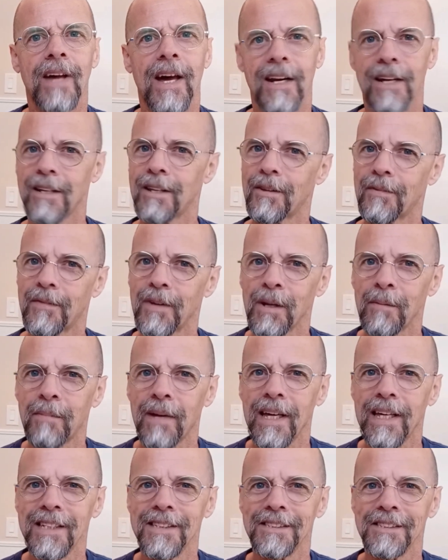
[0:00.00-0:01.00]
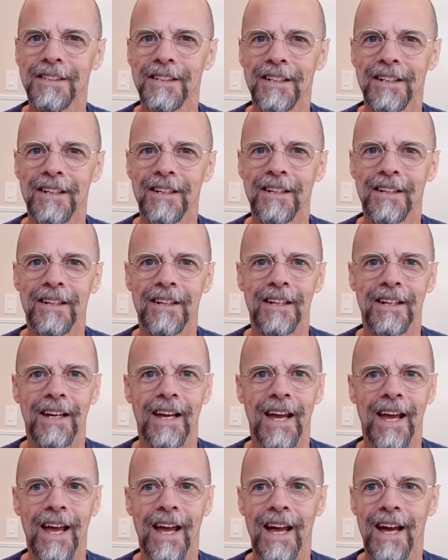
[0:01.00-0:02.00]
headed to the Philippines,
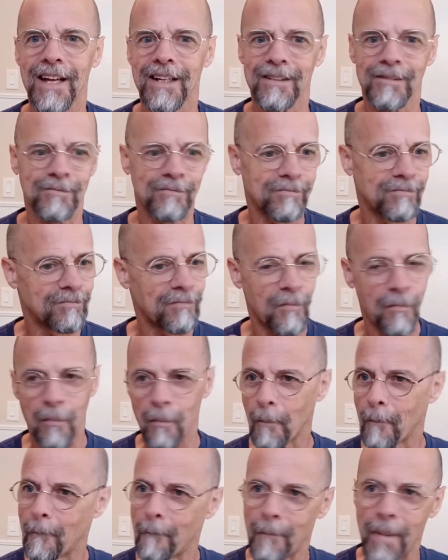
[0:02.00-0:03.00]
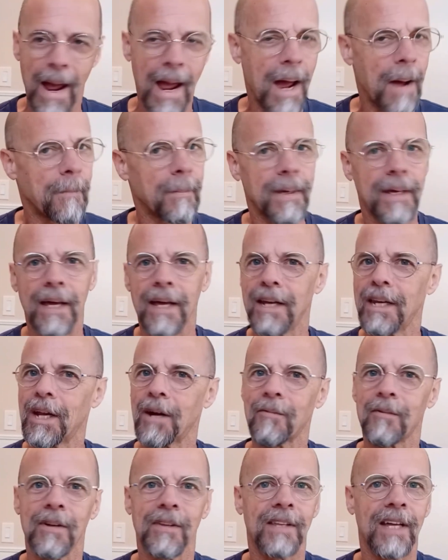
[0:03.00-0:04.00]
and bam,
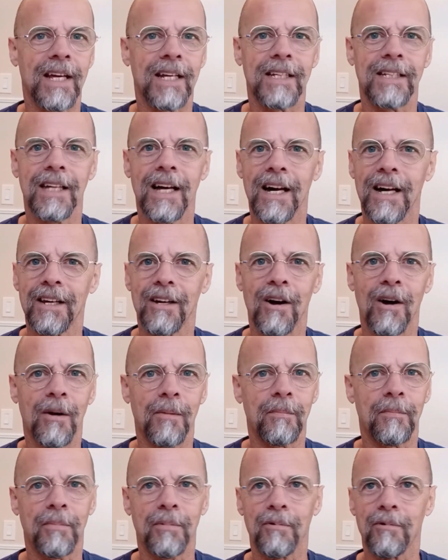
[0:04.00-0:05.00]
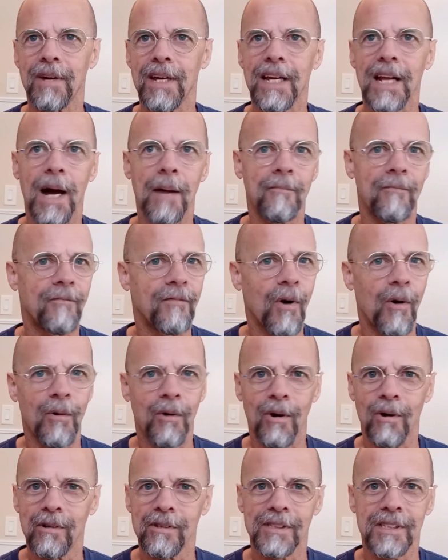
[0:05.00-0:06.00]
getting everything done, our prenup
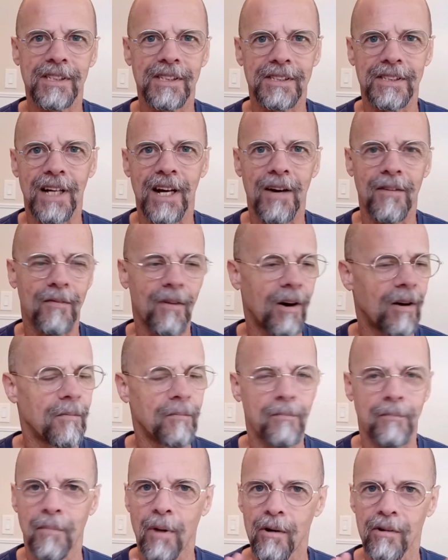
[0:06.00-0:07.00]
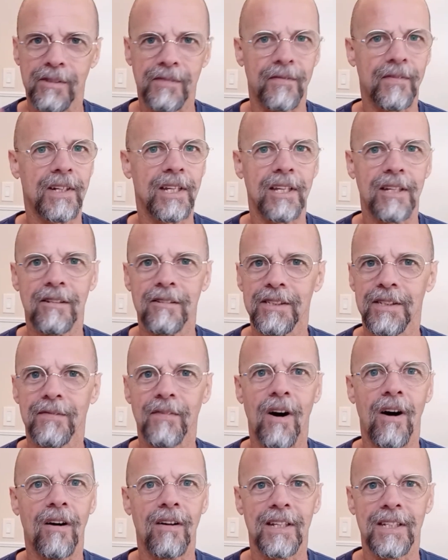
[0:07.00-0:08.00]
photos and stuff. I'll post videos
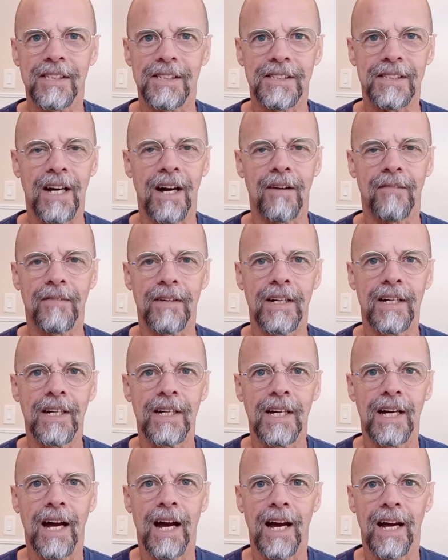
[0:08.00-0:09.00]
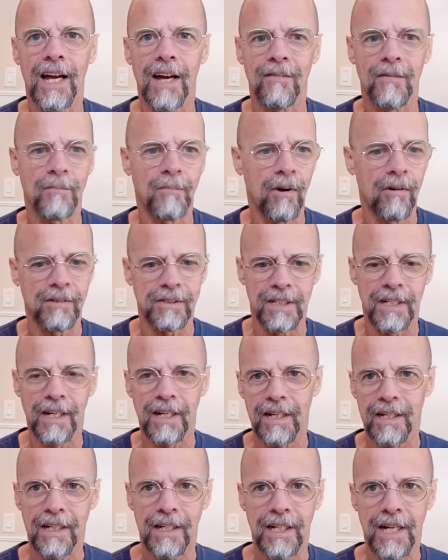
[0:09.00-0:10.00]
of all this stuff. I haven't posted
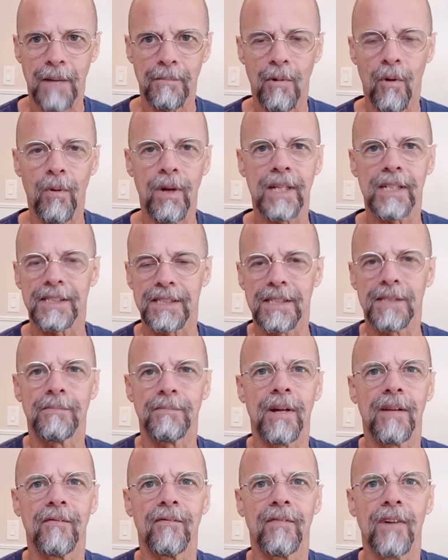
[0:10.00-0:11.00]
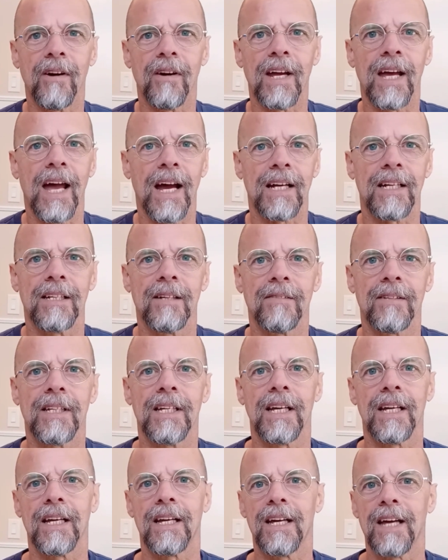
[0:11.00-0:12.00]
in a couple weeks. It's been very hectic,